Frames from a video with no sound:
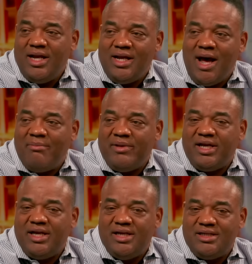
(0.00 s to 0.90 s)
not
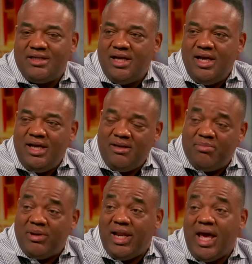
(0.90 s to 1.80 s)
because he
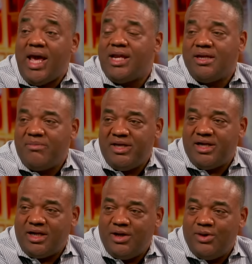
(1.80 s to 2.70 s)
planned to be
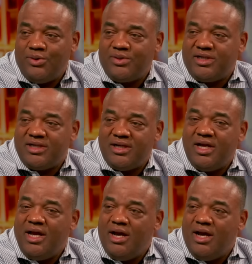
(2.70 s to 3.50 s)
a coach and